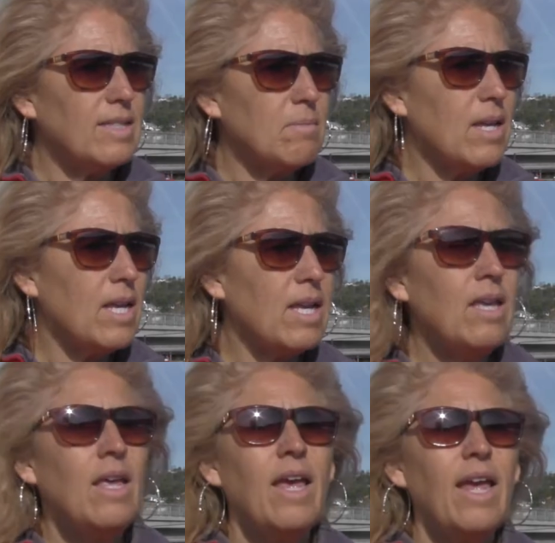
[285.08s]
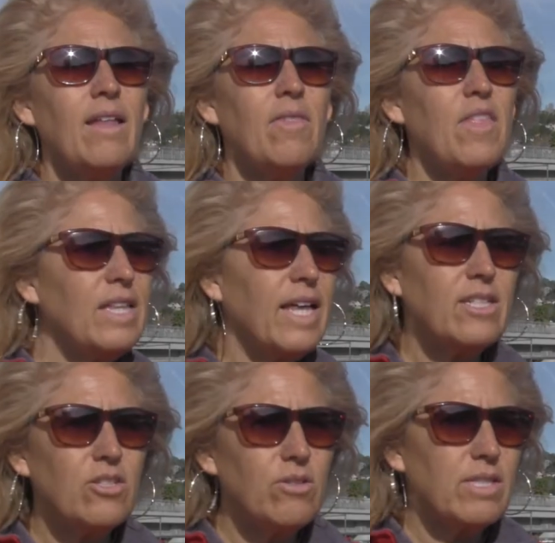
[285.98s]
as me, and they like
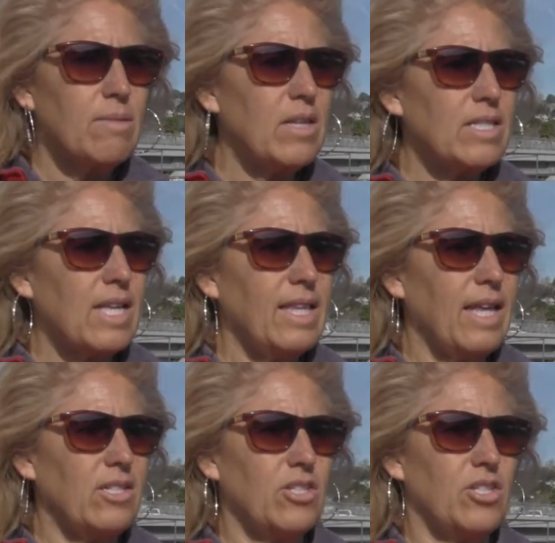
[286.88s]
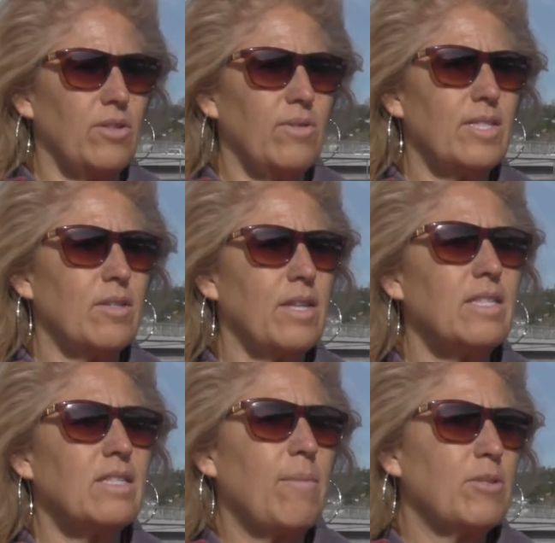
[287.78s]
to do the same things I like to do. So they
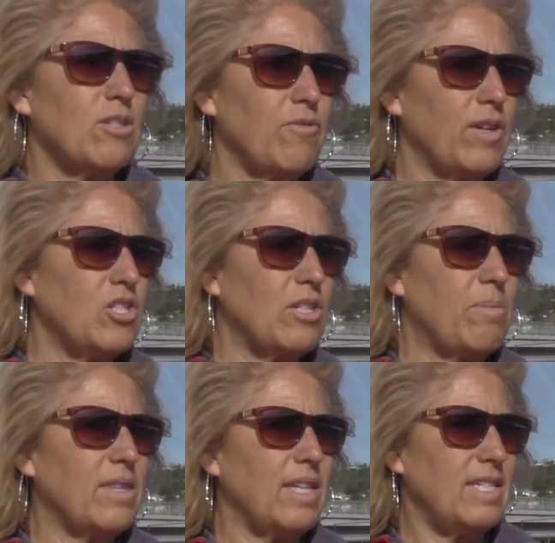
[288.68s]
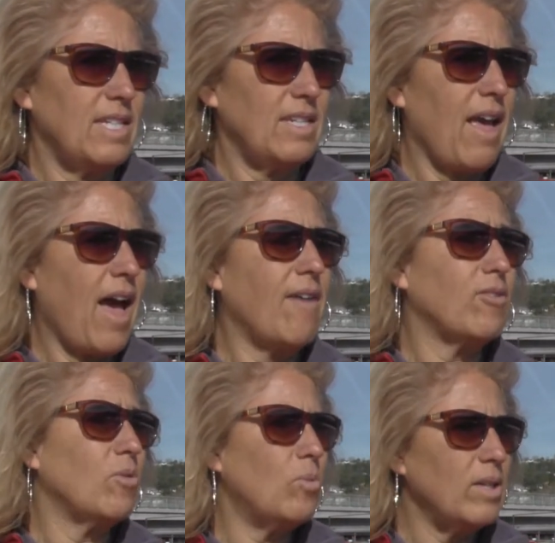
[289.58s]
establish a friendship that they didn't have
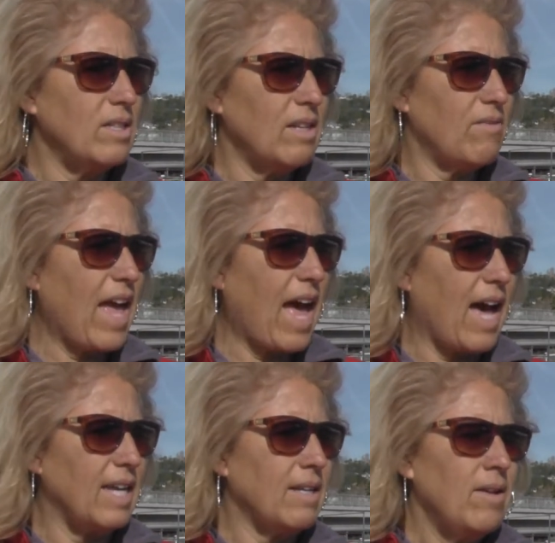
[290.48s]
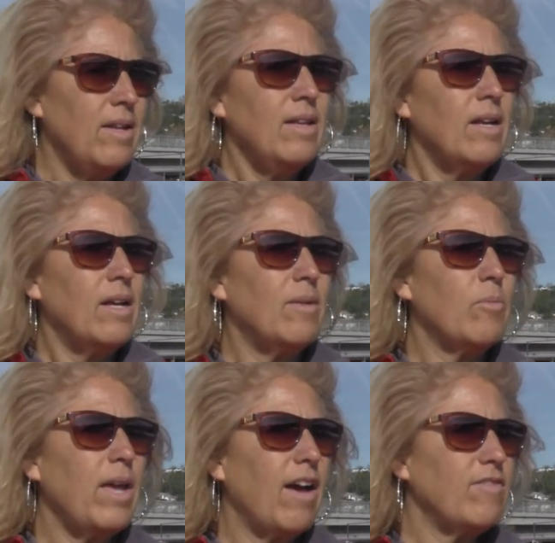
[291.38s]
or wouldn't have had. Um,
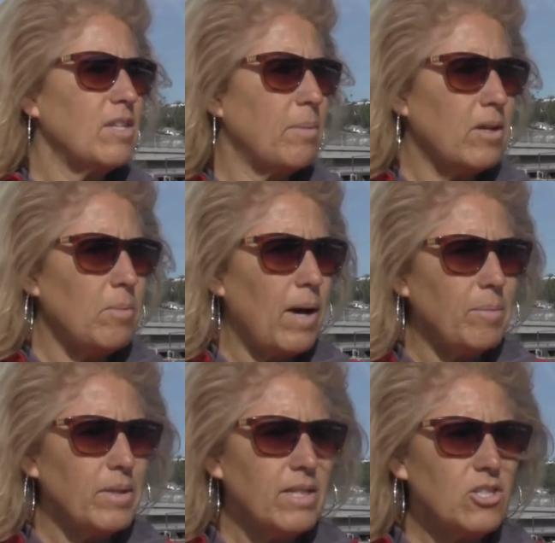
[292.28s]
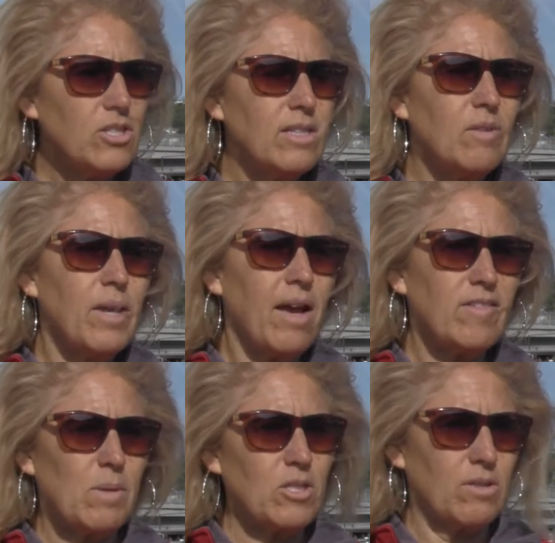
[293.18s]
we have typical population, and then we have
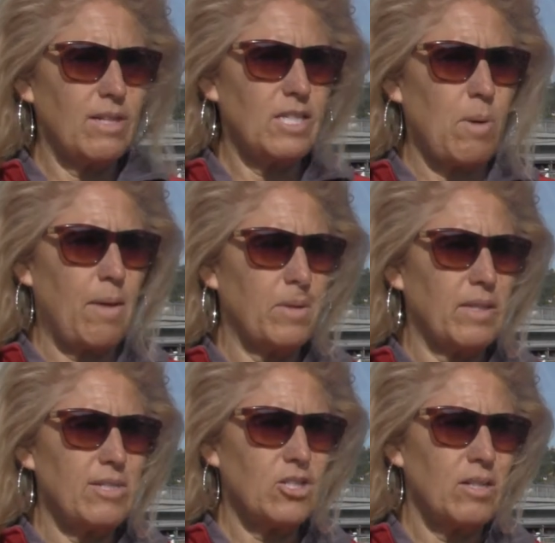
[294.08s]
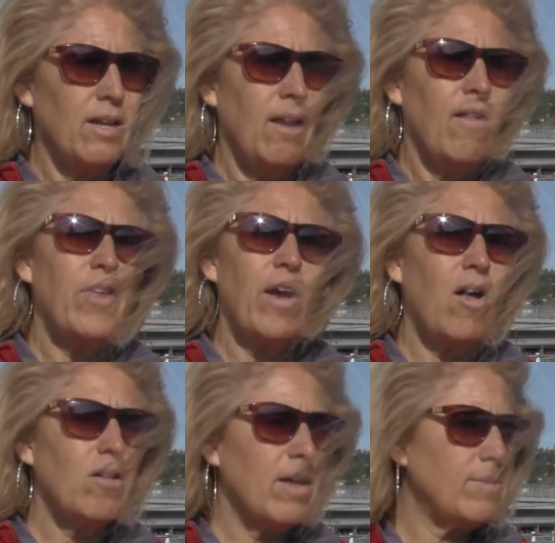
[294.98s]
special needs population. They
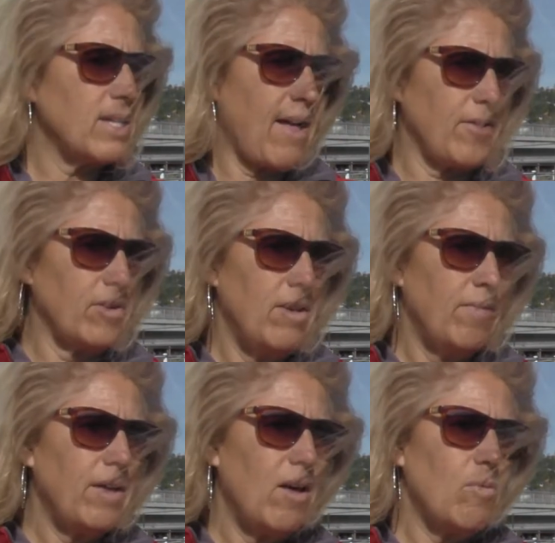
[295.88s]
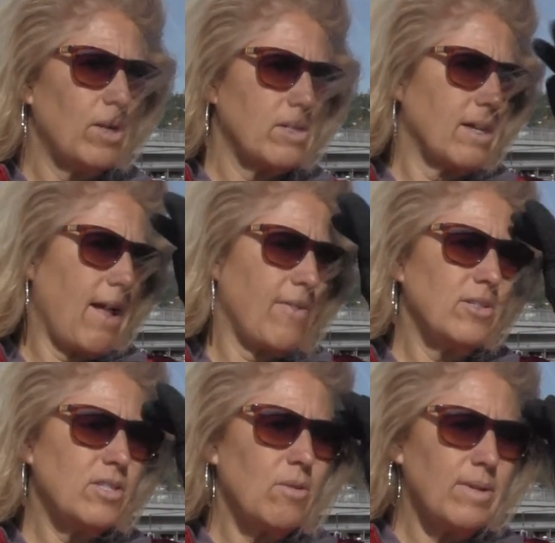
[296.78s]
all come together. They all work together.
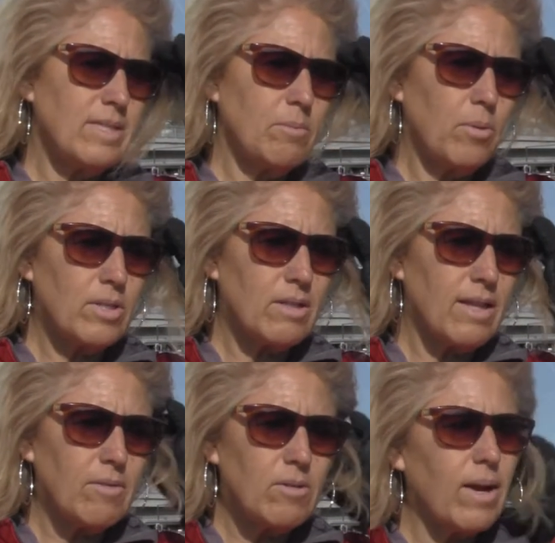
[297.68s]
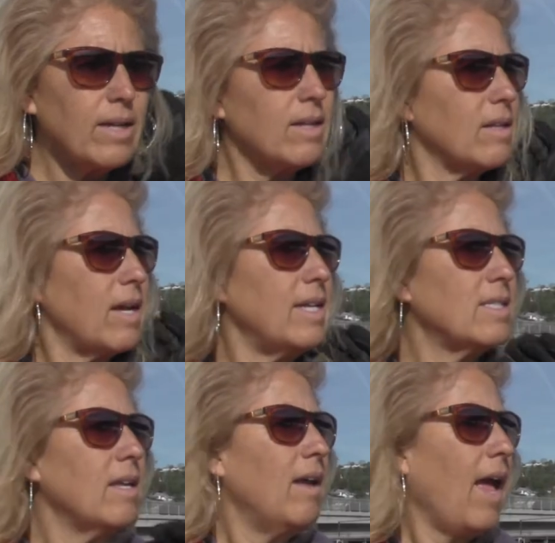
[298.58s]
So it's important that we recognize
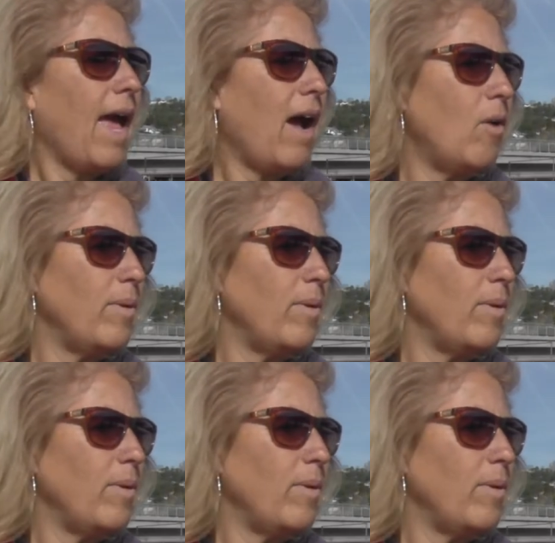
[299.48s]
how